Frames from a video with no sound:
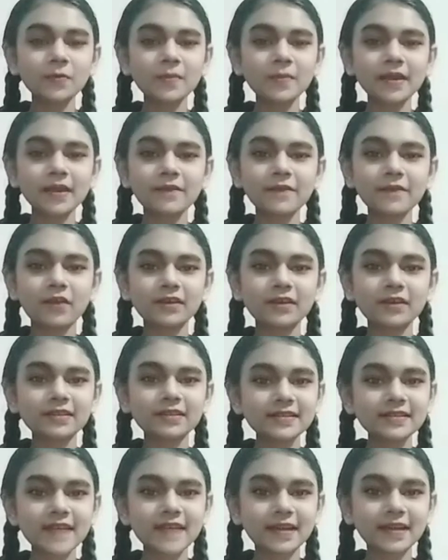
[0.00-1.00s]
make water
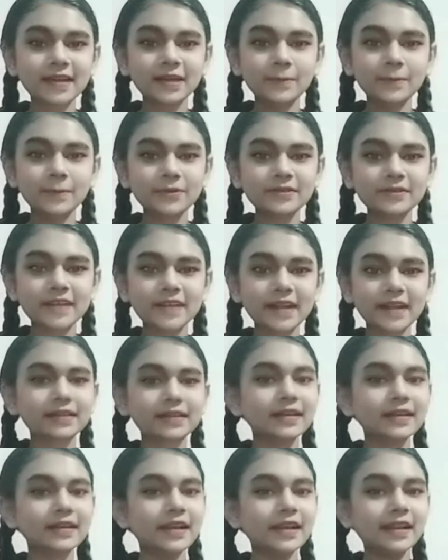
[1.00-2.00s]
cycle project
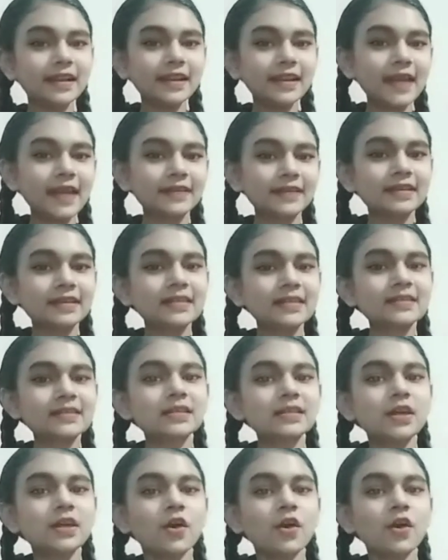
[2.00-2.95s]
like this.